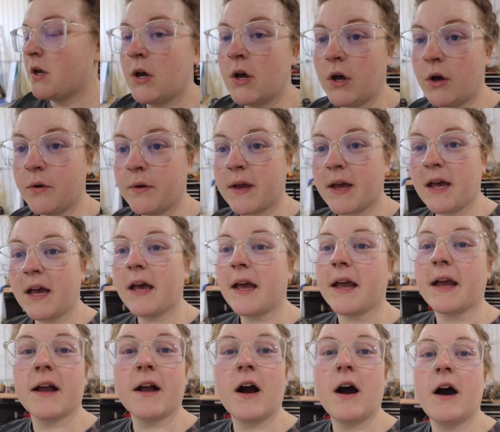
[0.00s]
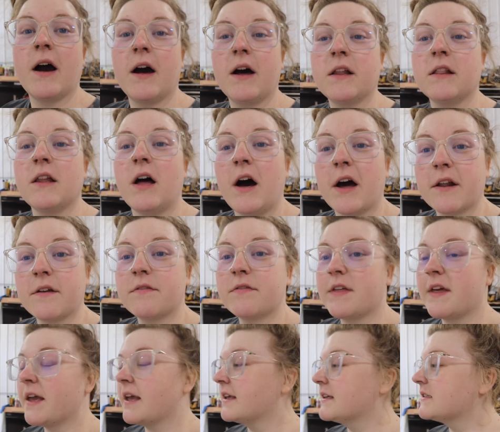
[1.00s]
Okay, got a lot of
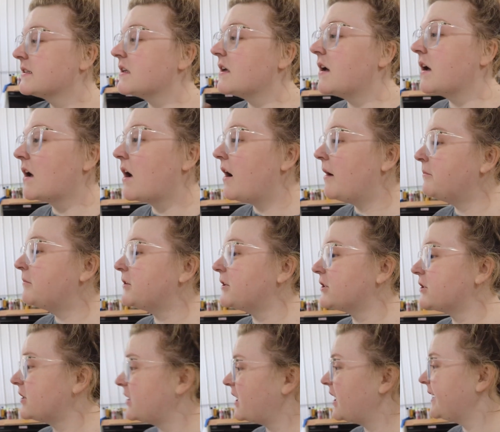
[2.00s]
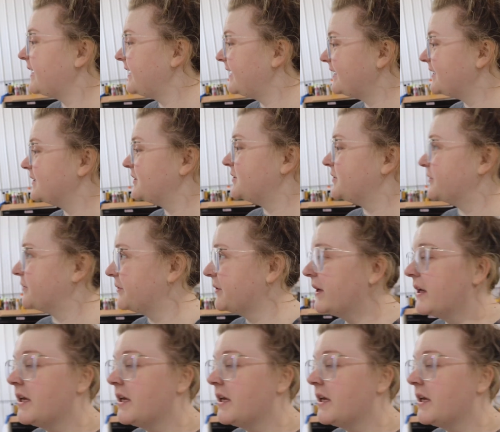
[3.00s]
things accomplished that I needed to.